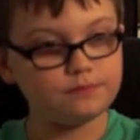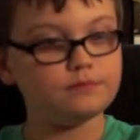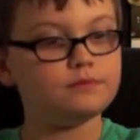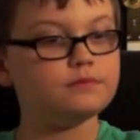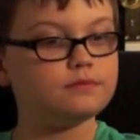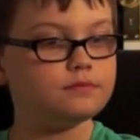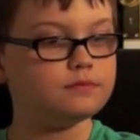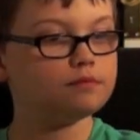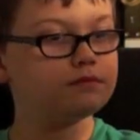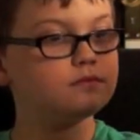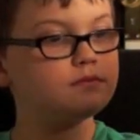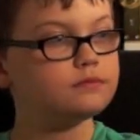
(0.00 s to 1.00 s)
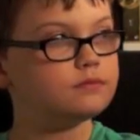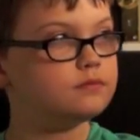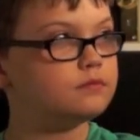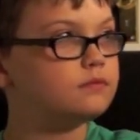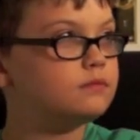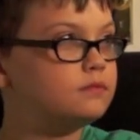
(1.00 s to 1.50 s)

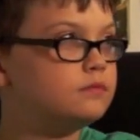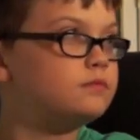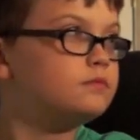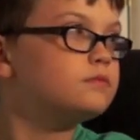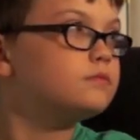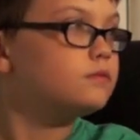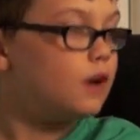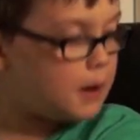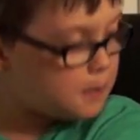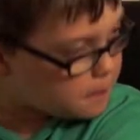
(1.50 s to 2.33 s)
[no speech]